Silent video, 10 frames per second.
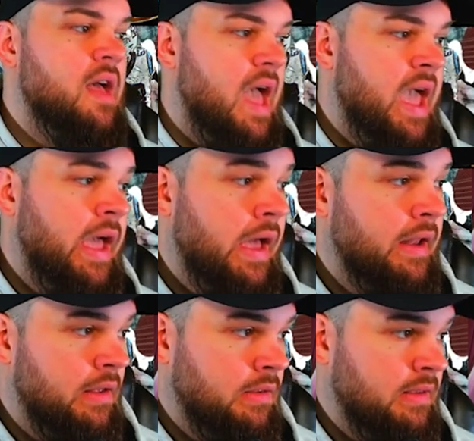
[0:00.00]

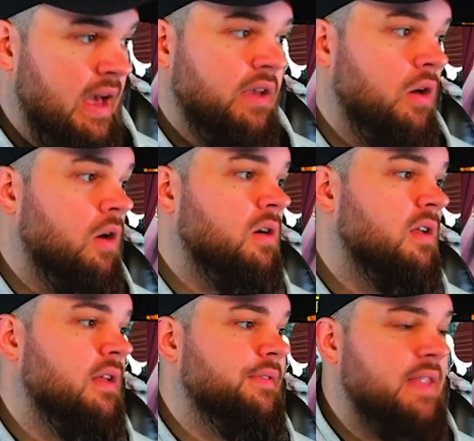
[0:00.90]
And yeah,
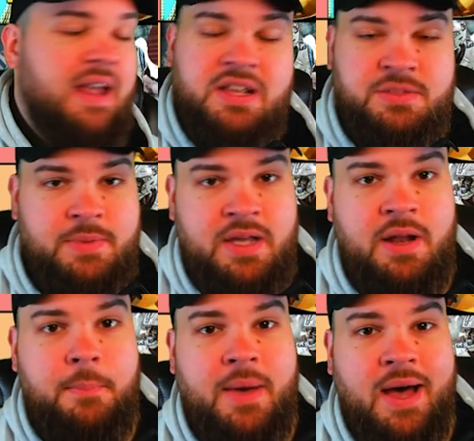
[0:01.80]
y'all, that has
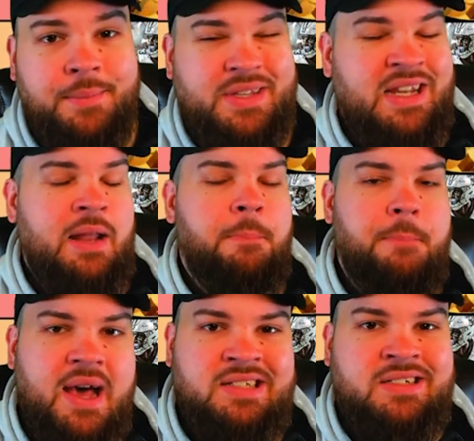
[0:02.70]
been my updated
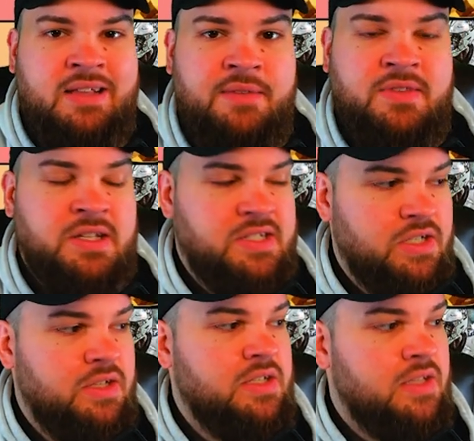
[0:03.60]
best left in
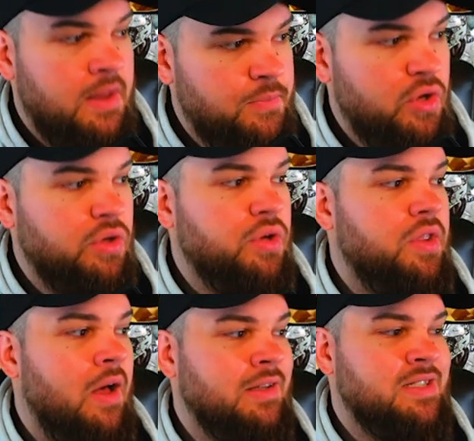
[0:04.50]
tier list. Let me know your
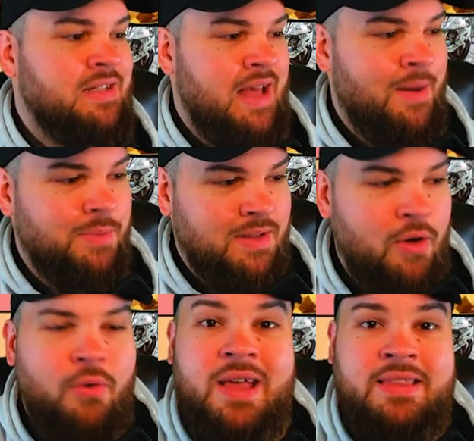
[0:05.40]
thoughts down
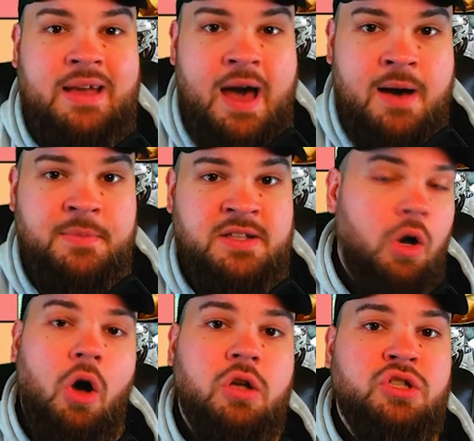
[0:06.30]
below in the
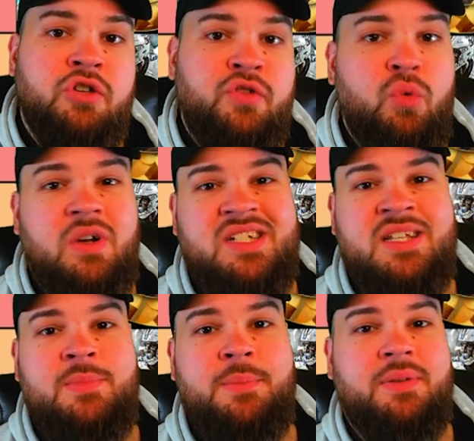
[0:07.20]
comments. Also, if you want to
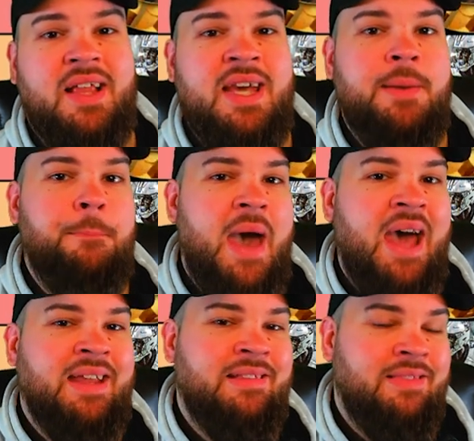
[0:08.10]
see me play
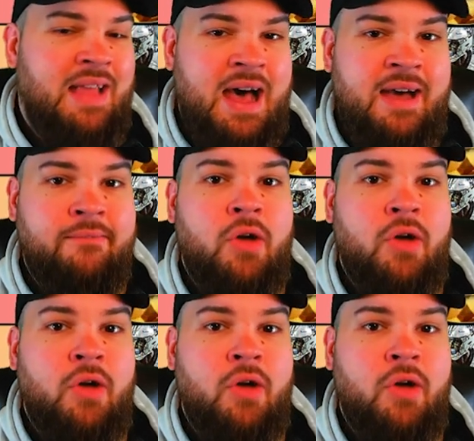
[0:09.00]
Madden live